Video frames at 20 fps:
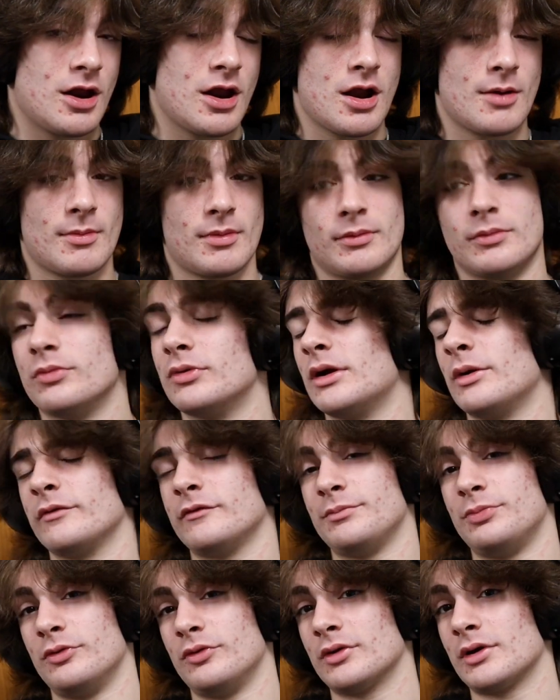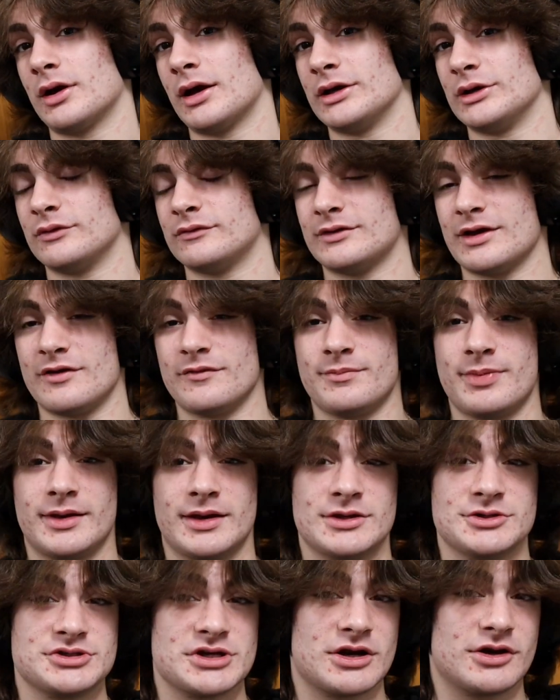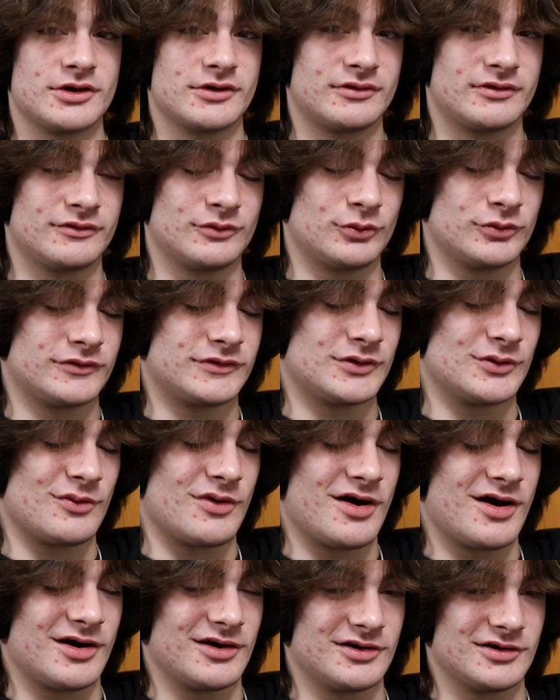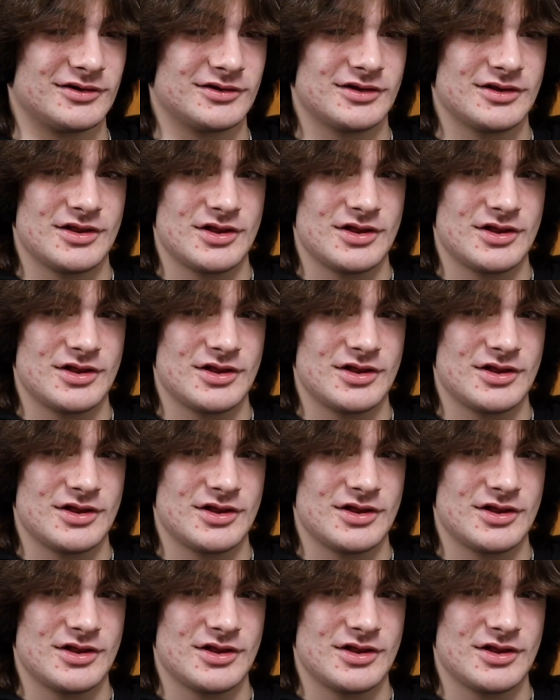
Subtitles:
Remember when I was bulking, I used to have Ben and Jerry's every once in a while.